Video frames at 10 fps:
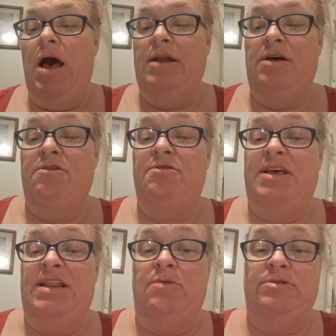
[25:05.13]
Another
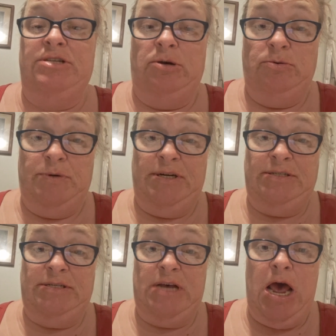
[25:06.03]
thing that was sold
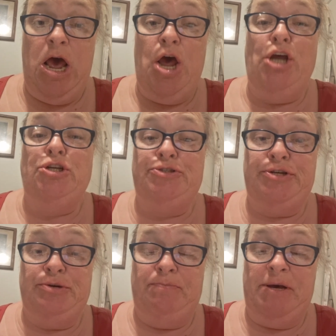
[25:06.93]
was
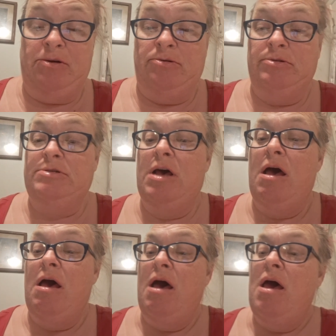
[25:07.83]
2 pickles,
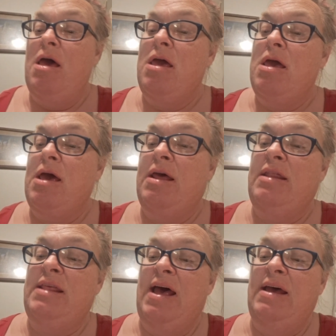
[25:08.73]

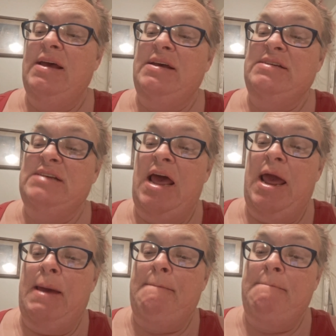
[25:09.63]
and that is
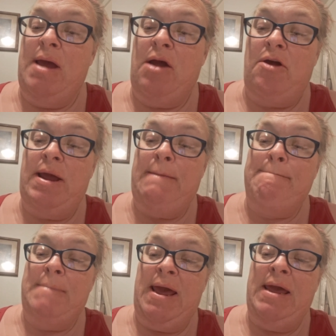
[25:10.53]
a Mary
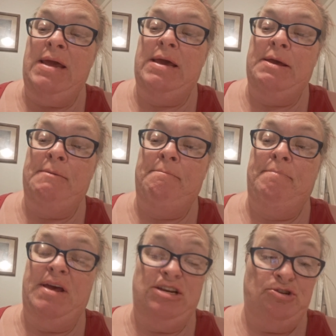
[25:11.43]
Make
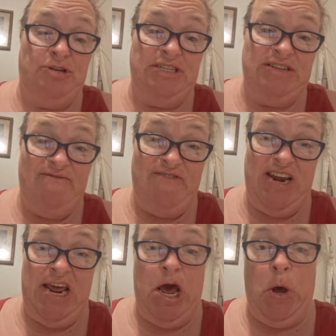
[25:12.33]
Pinterest
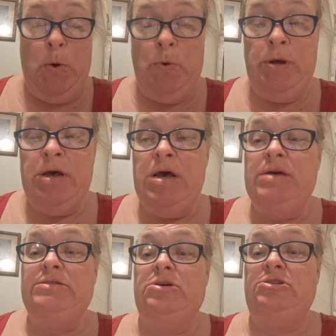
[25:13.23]
video,
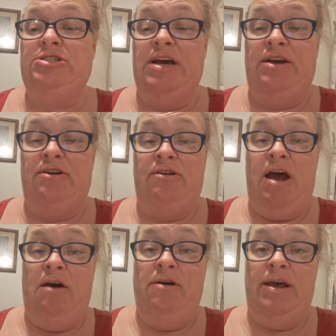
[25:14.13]
so check her
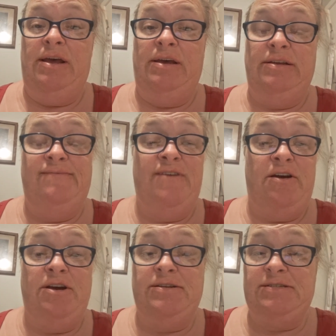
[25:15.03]
out. It is
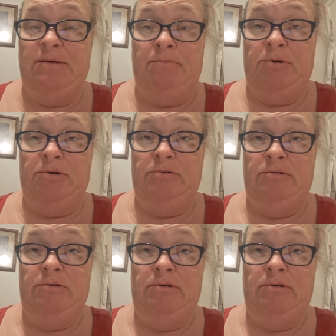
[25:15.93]
very simple.